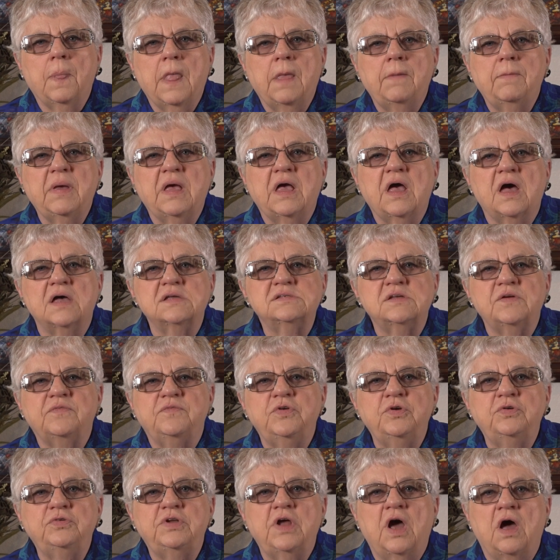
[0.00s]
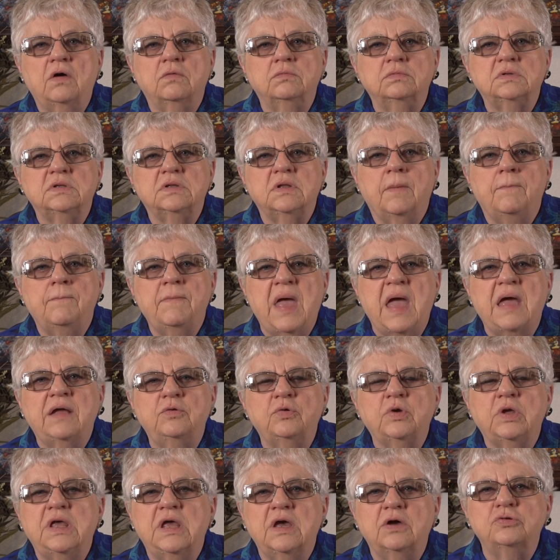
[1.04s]
Because if you don't, the man
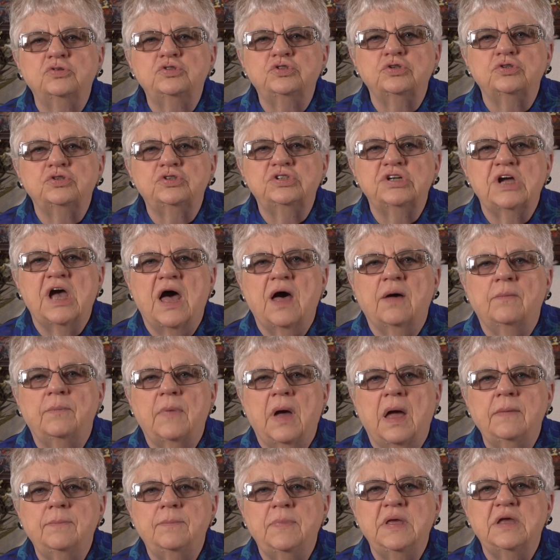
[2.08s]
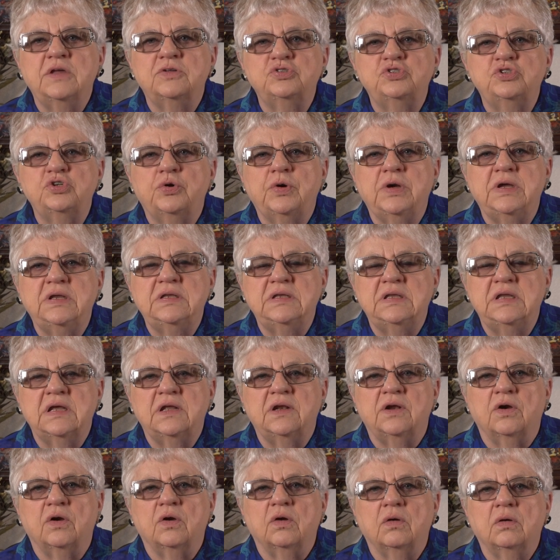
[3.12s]
who killed your child might be enjoying
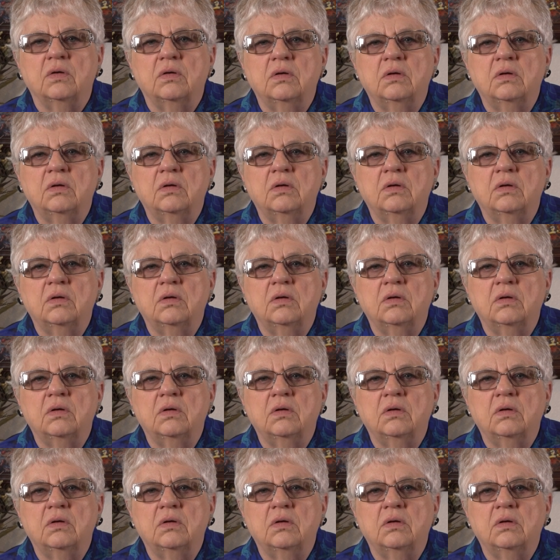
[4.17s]
dinner